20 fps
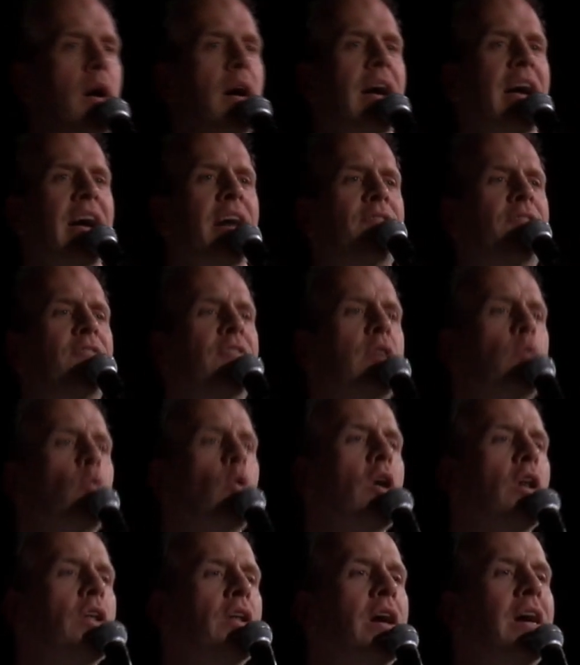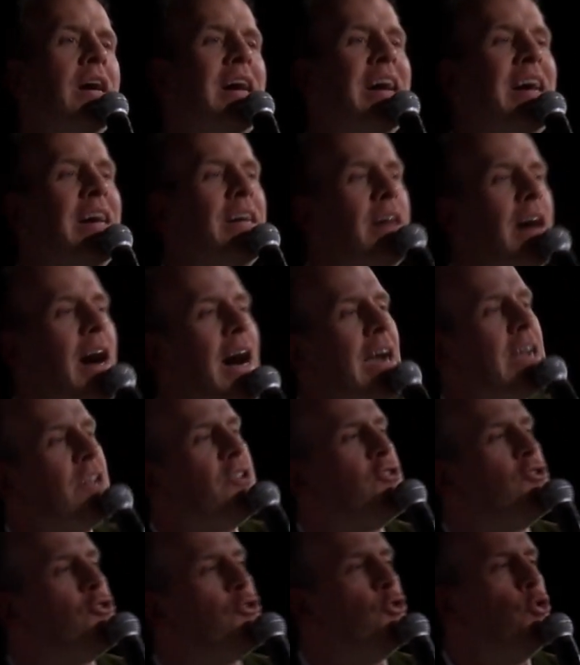Everyone, I
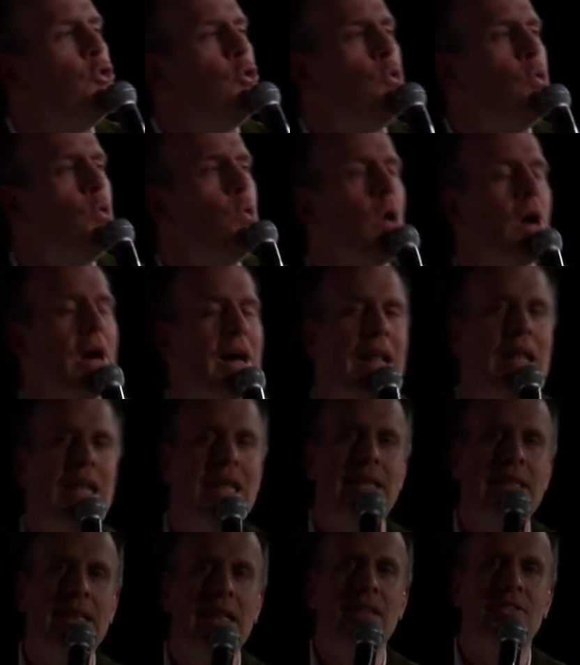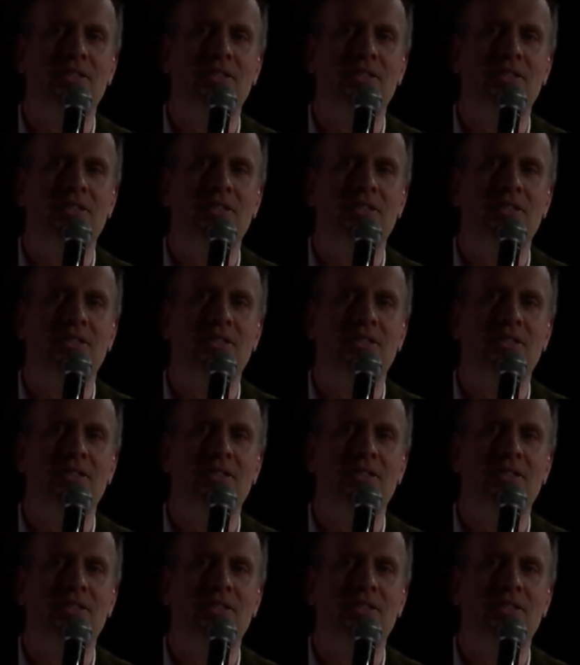drew a little